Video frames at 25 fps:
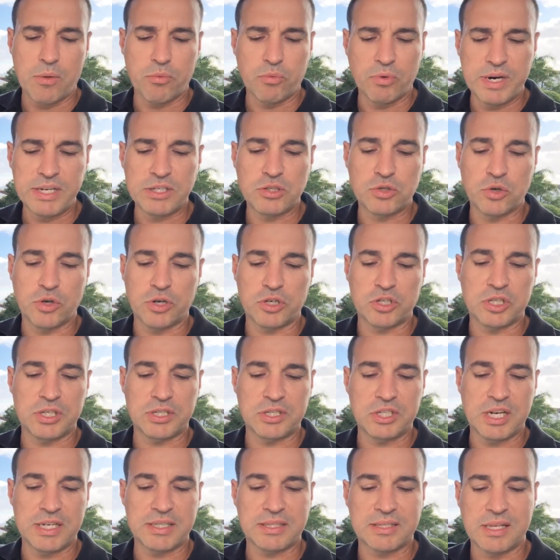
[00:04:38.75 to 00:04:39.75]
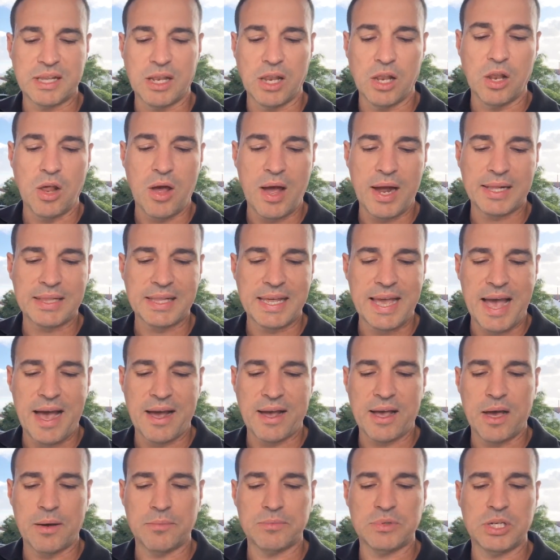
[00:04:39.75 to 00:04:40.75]
research suggests that likely
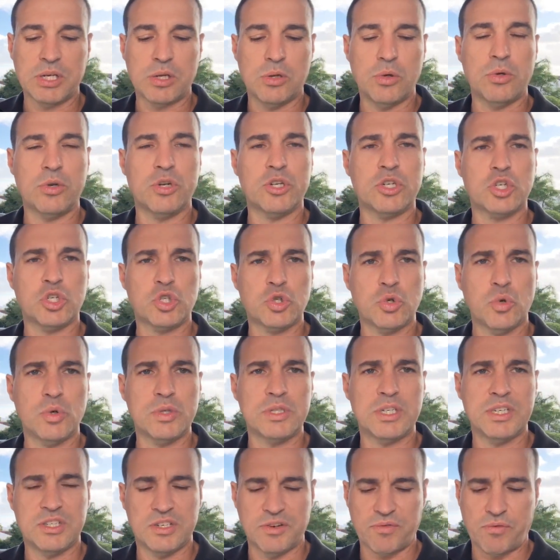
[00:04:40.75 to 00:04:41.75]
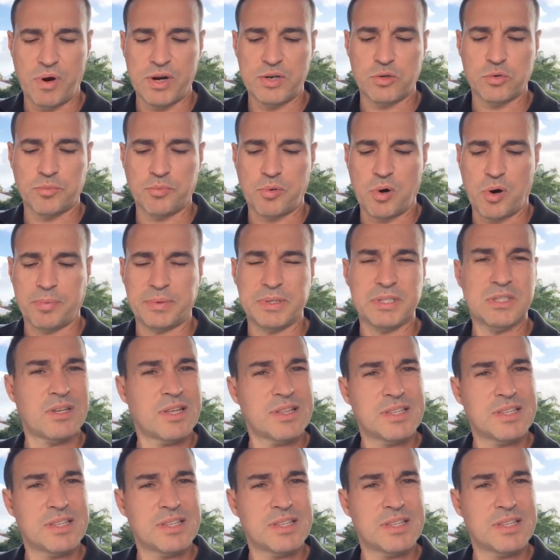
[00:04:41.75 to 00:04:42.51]
outcomes include a shortage of rental properties.